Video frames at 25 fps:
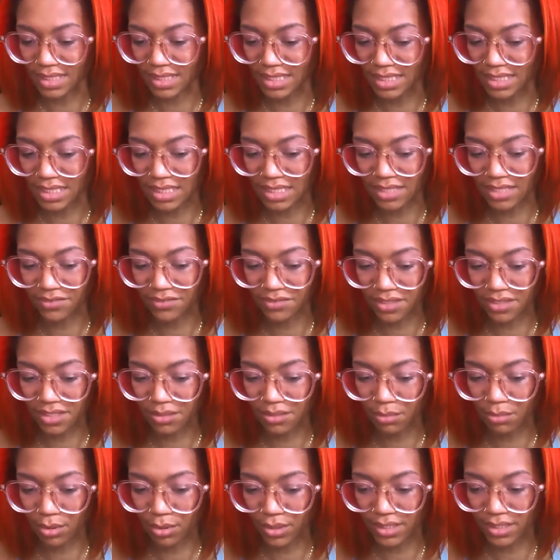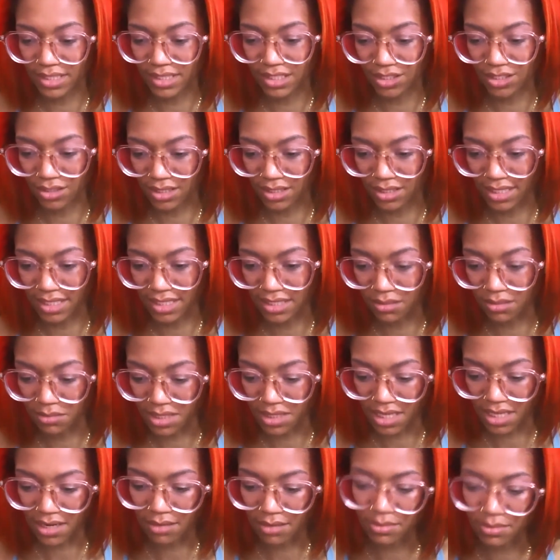it's definitely important that you take some
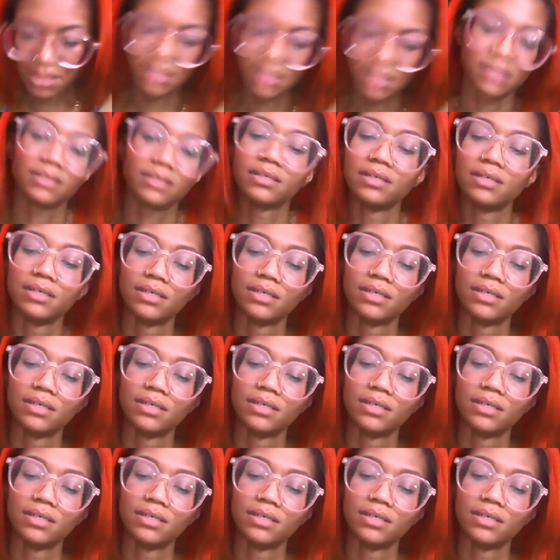time to